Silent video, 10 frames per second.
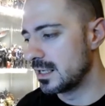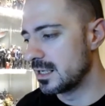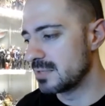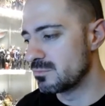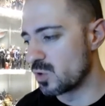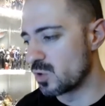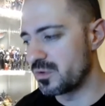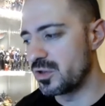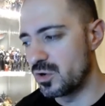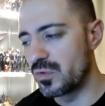More often
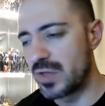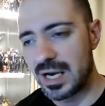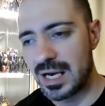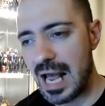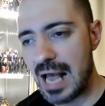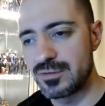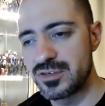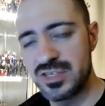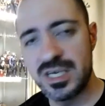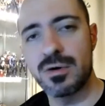than not, they're going to have
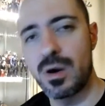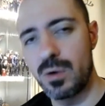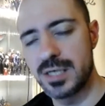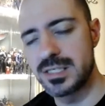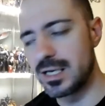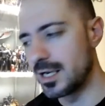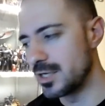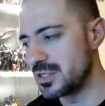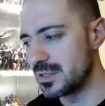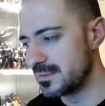zero
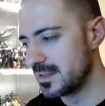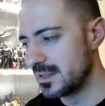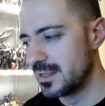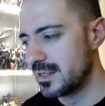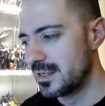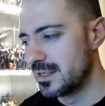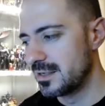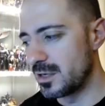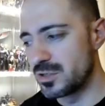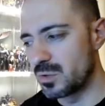articulation,
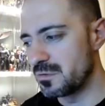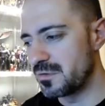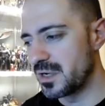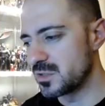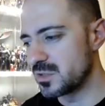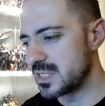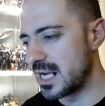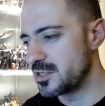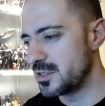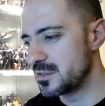those older figures or
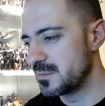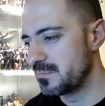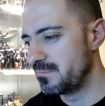statues.